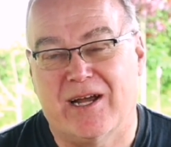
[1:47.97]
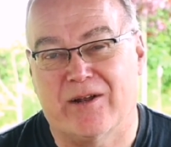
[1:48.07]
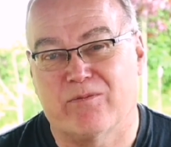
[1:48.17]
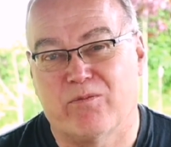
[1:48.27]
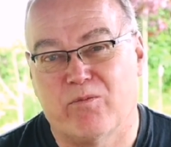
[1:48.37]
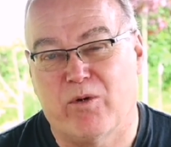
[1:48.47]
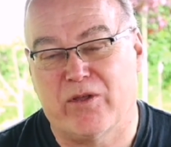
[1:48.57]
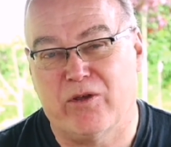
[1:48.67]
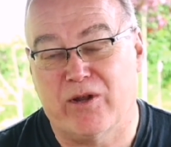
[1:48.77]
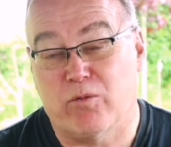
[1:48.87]
And
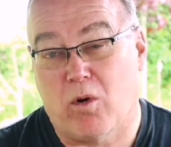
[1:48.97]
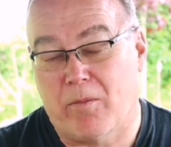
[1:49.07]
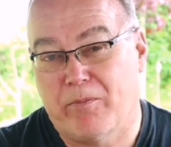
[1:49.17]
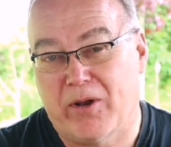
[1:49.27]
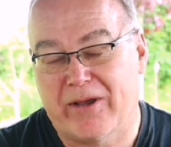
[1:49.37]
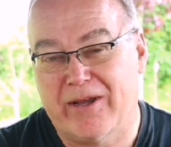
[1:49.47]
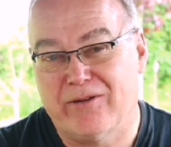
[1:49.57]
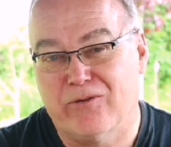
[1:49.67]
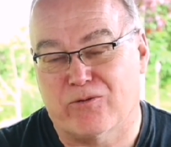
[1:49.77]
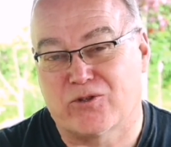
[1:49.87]
whether you need one
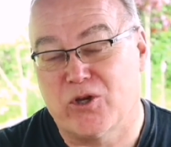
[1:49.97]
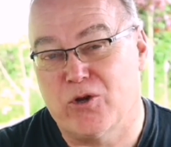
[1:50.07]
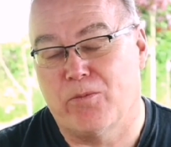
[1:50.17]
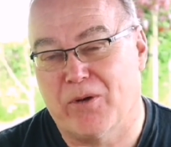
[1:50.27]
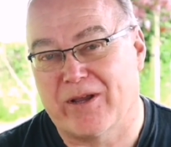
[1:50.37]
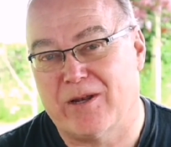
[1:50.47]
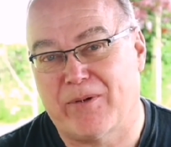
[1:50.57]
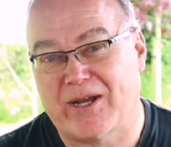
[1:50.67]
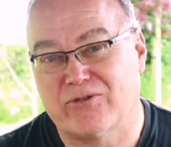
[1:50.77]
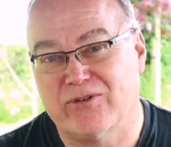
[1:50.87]
plug-in or two
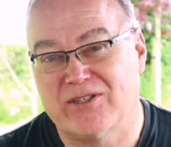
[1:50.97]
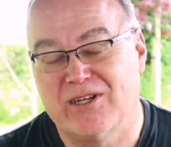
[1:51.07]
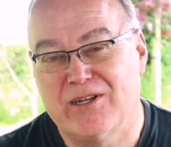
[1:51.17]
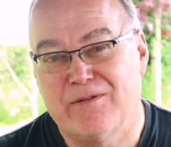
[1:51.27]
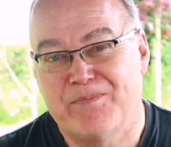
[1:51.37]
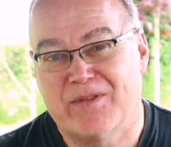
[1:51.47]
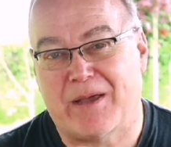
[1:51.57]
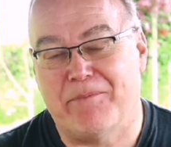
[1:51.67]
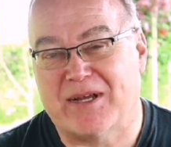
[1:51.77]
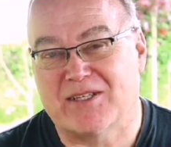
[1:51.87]
plug-in batteries,
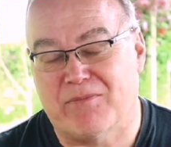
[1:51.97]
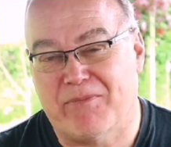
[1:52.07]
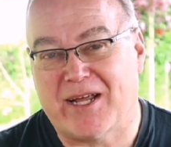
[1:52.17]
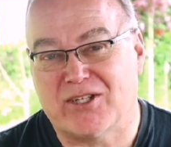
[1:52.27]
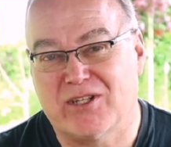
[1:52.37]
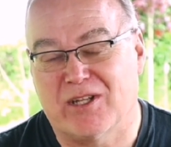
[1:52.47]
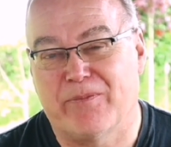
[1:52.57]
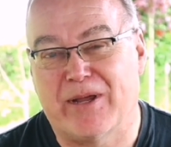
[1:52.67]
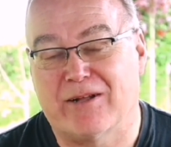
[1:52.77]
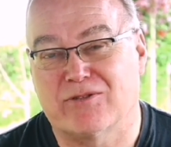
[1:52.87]
that mix and match and
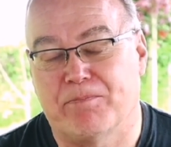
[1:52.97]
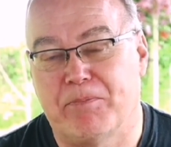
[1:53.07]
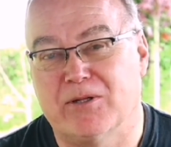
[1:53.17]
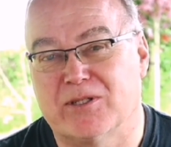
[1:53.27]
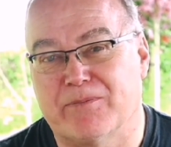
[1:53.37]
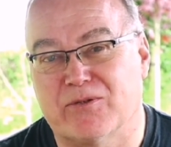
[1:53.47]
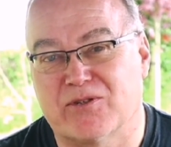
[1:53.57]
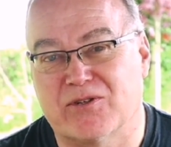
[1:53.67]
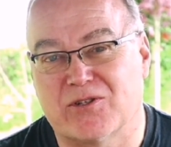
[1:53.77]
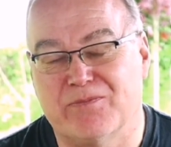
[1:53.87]
the be able to build up your
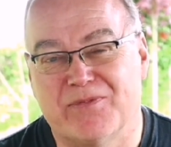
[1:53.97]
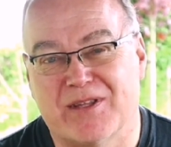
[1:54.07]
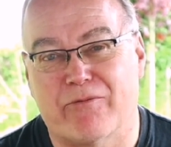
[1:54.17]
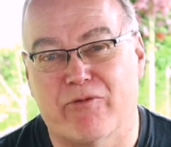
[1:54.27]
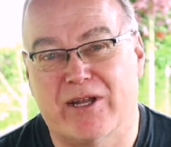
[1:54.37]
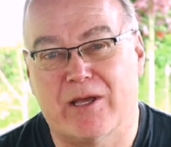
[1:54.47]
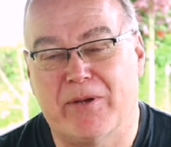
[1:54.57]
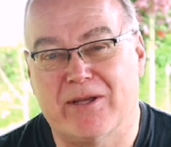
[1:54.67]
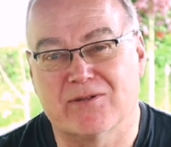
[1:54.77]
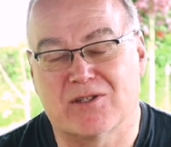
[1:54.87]
system, that really
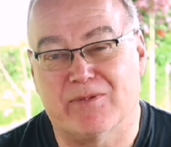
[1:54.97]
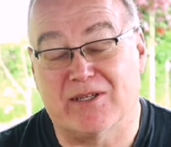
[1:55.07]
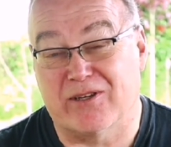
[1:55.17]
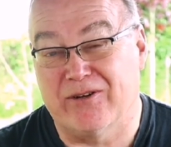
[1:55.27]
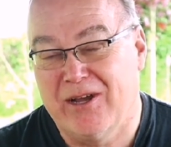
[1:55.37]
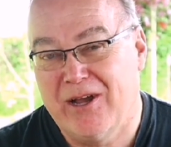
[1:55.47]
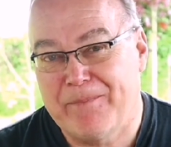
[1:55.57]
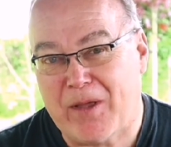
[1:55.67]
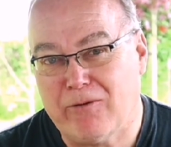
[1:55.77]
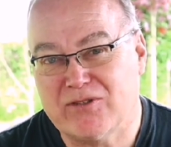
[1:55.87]
appeals to me. So
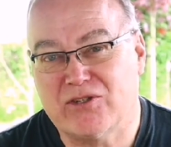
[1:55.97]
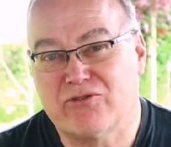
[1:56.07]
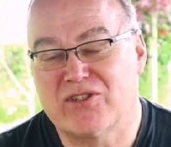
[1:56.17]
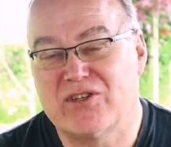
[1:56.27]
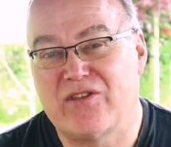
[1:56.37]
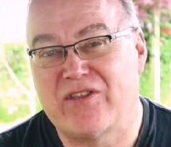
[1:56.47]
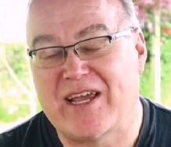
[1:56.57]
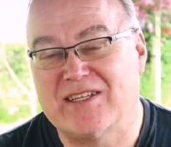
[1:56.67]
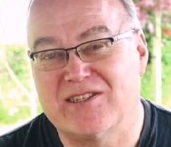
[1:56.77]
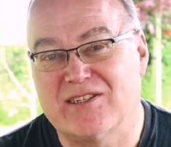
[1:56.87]
I was interested in
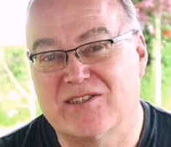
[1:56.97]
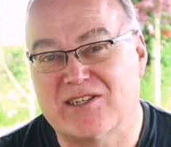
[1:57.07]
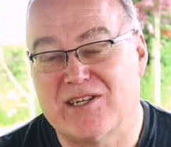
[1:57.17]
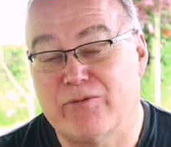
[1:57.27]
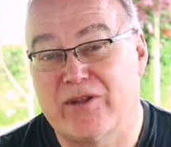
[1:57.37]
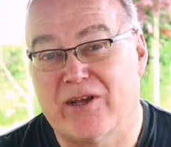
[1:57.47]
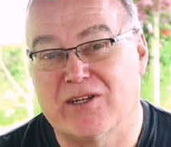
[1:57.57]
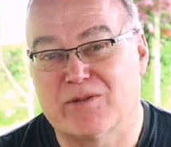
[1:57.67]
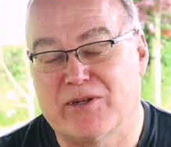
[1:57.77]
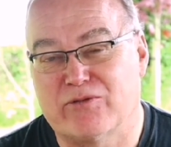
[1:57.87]
the AC60 when they
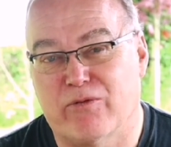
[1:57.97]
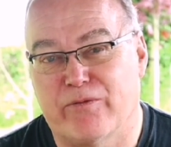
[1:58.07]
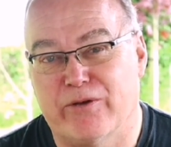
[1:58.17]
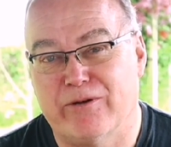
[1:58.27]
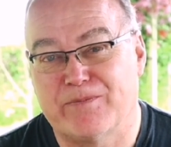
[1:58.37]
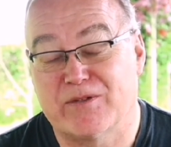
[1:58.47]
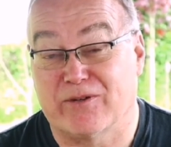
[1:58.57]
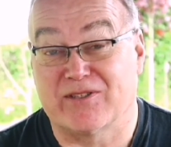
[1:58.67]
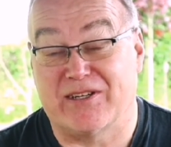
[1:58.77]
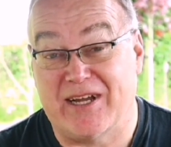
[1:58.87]
asked me to review it,
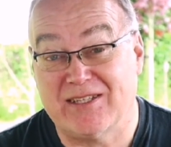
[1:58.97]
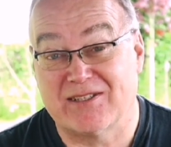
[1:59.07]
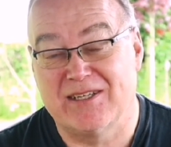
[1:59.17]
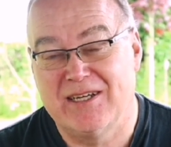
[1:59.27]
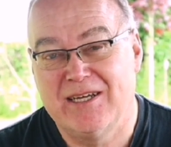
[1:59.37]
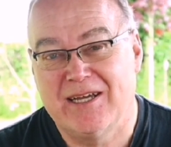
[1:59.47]
so I said yes.